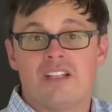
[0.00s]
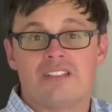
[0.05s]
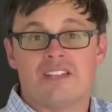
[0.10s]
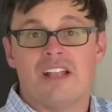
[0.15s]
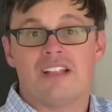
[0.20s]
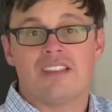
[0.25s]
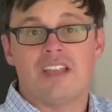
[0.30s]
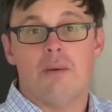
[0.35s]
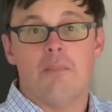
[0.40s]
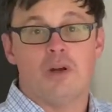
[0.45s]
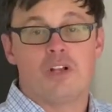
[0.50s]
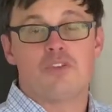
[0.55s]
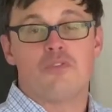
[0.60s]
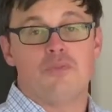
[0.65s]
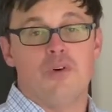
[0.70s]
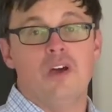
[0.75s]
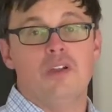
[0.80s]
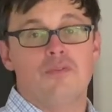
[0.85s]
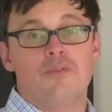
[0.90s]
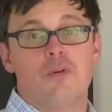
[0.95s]
It's not that much
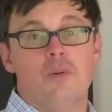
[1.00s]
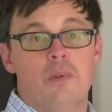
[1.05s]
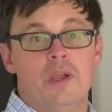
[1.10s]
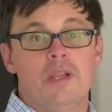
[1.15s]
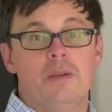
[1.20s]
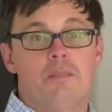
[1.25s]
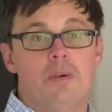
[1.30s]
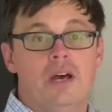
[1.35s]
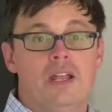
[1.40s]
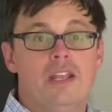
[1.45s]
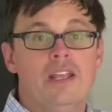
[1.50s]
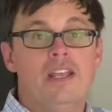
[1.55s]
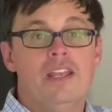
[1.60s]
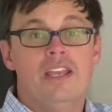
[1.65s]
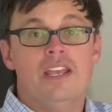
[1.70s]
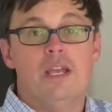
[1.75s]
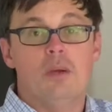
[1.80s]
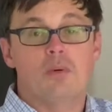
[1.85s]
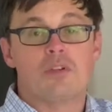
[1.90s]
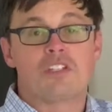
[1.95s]
fun for me, but
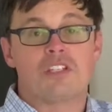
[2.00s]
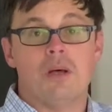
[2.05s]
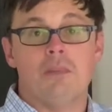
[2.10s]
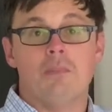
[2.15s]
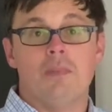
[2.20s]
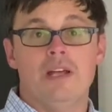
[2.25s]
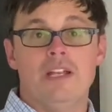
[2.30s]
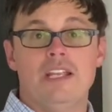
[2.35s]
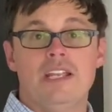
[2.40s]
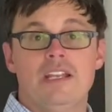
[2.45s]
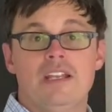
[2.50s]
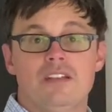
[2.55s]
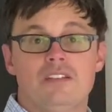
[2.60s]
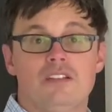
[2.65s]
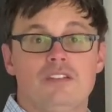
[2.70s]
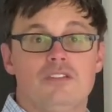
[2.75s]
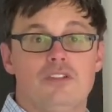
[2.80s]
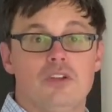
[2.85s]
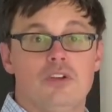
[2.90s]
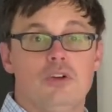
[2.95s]
it was something I needed
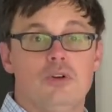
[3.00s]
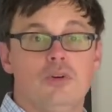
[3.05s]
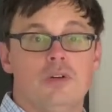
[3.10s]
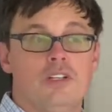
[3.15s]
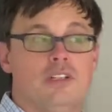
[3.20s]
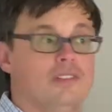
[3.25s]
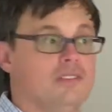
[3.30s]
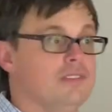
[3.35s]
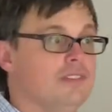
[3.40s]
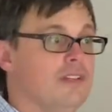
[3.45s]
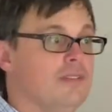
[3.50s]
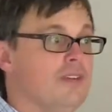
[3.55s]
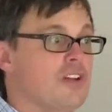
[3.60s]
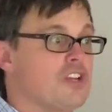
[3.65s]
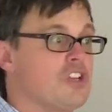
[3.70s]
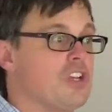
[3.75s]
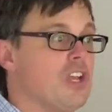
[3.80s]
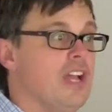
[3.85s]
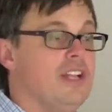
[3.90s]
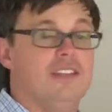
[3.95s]
to do, and
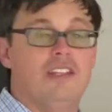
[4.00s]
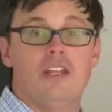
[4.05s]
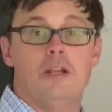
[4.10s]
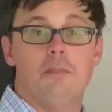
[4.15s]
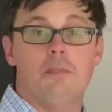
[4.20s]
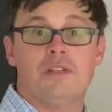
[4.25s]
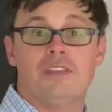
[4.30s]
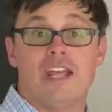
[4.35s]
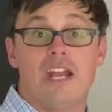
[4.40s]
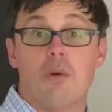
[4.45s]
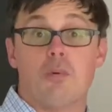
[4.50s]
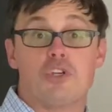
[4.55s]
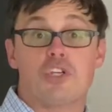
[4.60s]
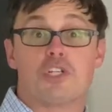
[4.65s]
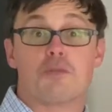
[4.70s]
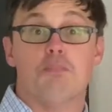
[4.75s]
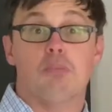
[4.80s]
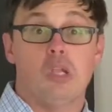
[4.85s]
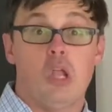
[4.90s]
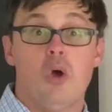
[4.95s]
eventually I did it, but then I would
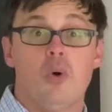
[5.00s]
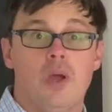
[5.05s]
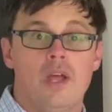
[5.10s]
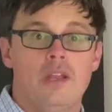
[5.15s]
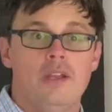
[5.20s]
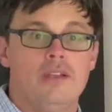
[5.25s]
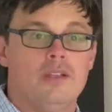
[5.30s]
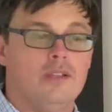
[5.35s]
just blow it.